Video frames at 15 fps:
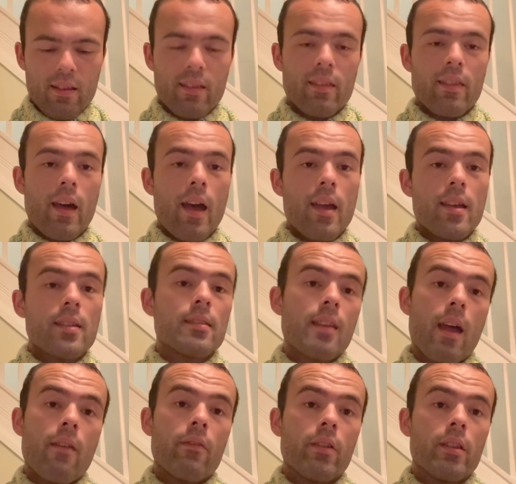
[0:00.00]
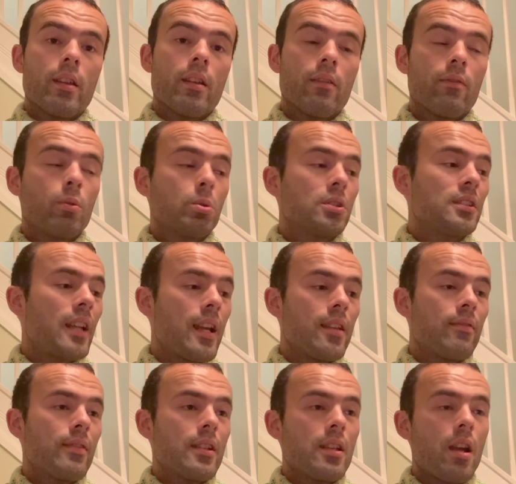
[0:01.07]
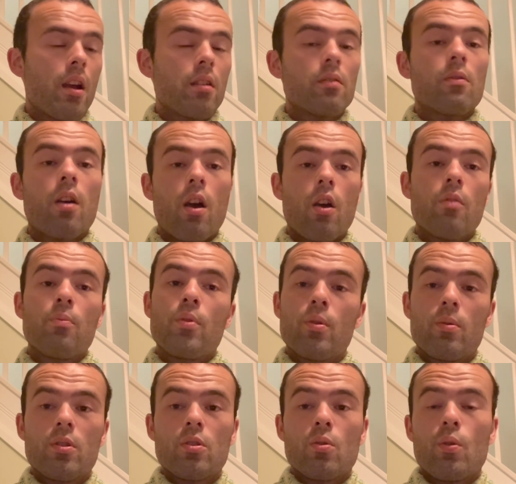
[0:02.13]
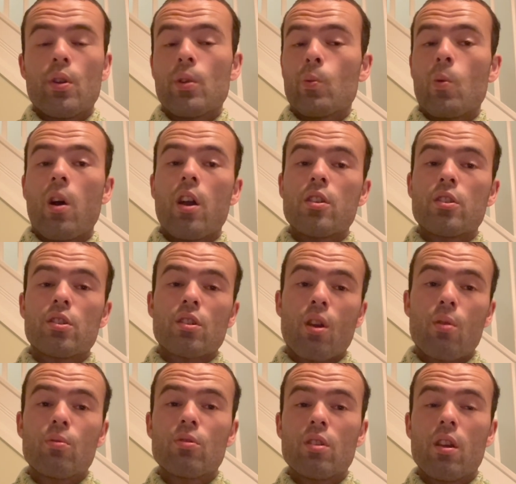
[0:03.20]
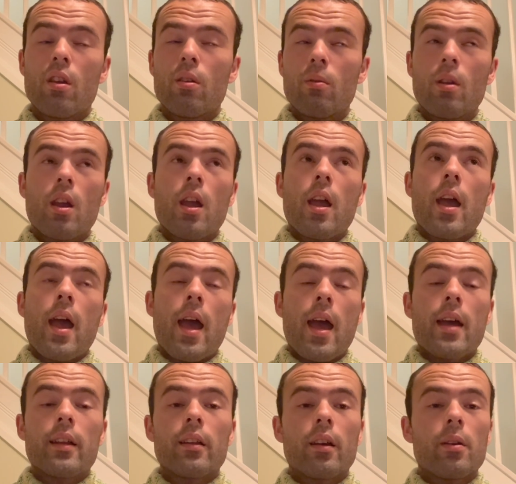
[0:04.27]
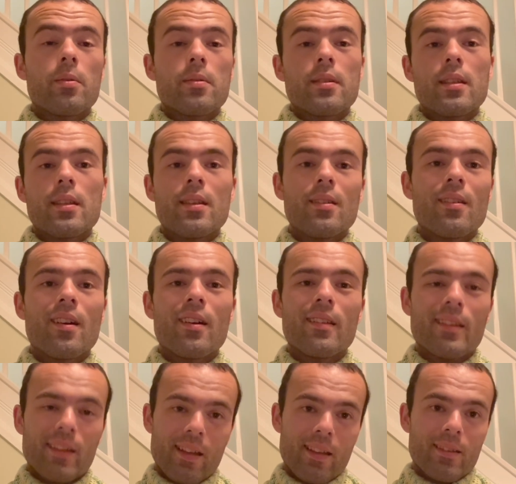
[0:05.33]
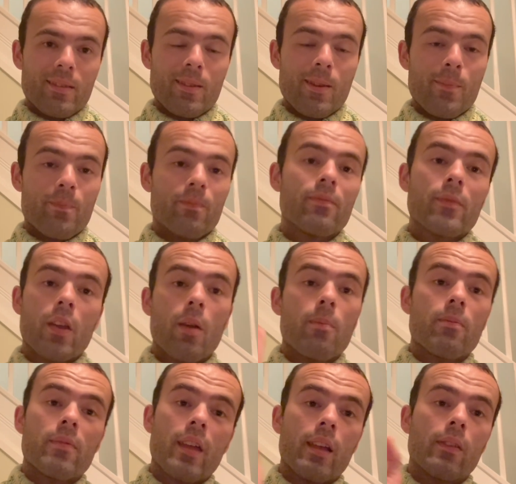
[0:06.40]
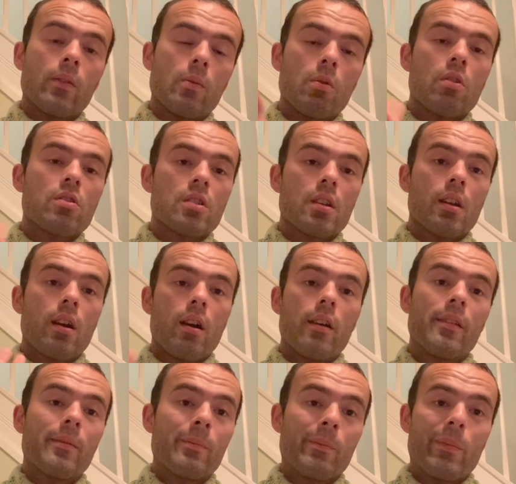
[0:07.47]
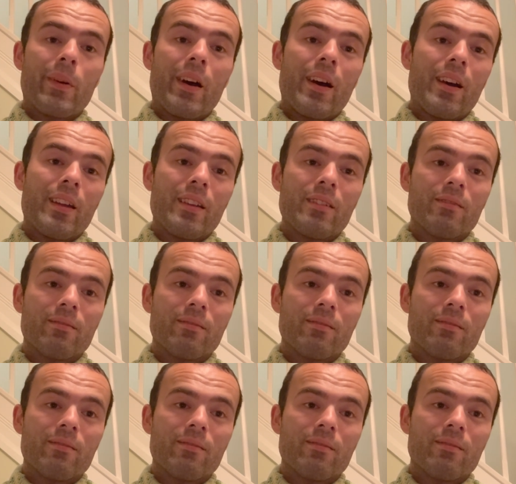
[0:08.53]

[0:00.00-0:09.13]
that is everything for today's video. So I hope you enjoyed what I showed you, and I will see you guys again soon. So thanks for watching, guys. Bye.